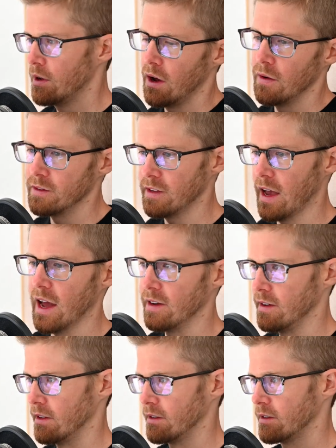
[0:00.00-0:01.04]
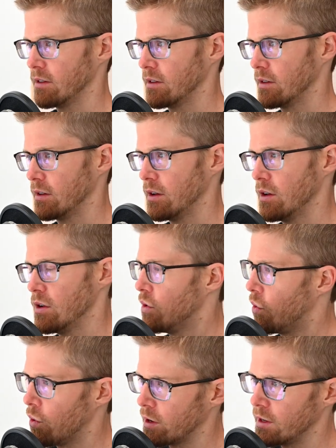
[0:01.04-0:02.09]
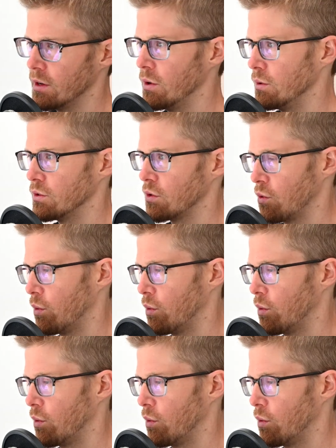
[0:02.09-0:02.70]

of sadness or guilt or